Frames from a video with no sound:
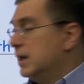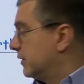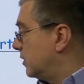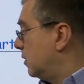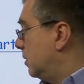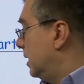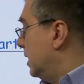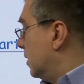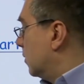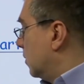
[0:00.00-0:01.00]
So
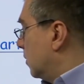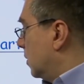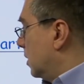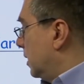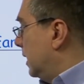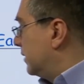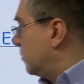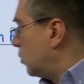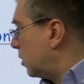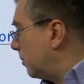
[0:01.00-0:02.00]
it's
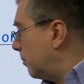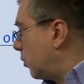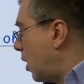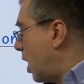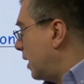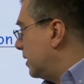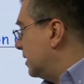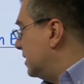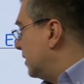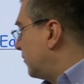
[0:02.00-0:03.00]
more broad,
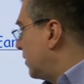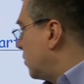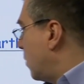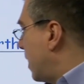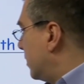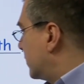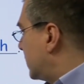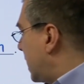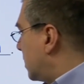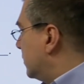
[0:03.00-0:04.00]
the different weather
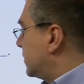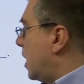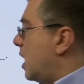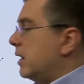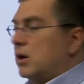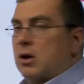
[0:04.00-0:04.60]
cycles on